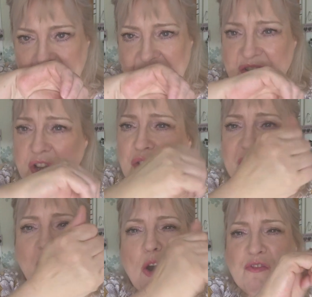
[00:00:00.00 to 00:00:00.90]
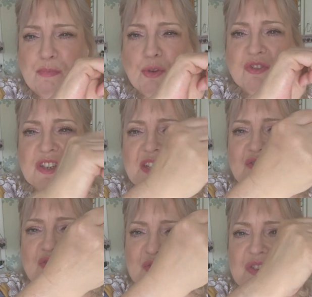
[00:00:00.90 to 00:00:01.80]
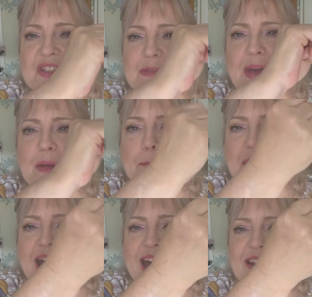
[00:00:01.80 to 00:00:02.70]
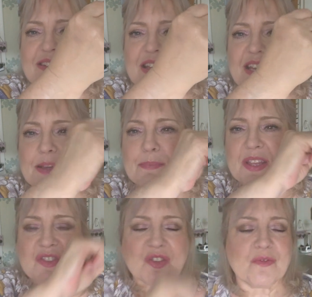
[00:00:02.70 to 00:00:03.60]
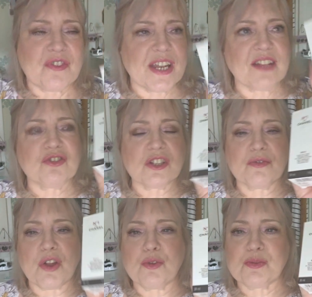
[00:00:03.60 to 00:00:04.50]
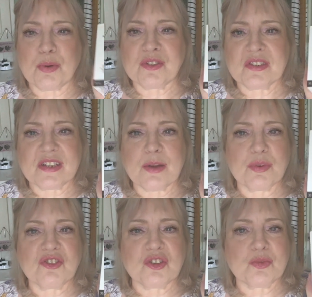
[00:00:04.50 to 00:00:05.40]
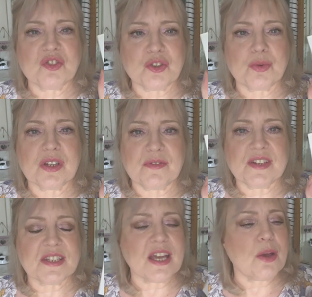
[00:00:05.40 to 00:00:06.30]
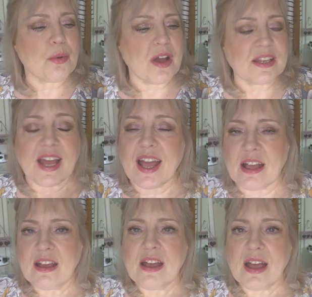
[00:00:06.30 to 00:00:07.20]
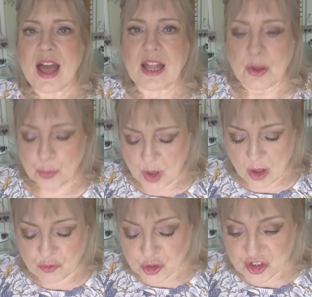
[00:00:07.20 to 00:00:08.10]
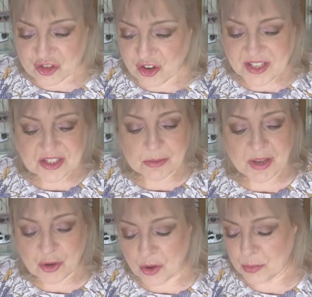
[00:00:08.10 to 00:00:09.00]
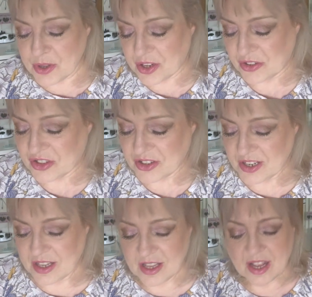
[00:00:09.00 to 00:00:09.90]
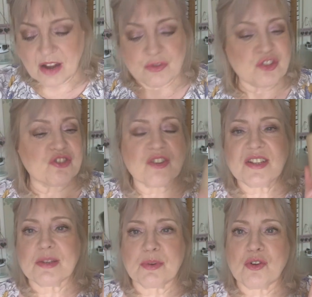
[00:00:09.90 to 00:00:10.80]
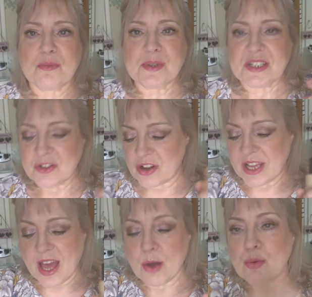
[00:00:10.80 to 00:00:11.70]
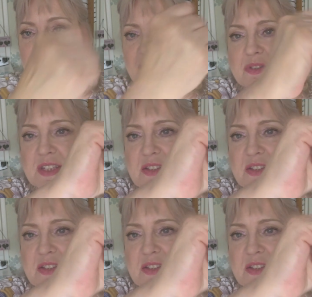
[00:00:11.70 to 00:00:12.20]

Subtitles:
It's not that off-putting. It doesn't smell bad. It's something Angela Rose pointed out when she was doing a video, and I rushed straight to my cupboard. I rushed straight to my cupboard and got it out. See,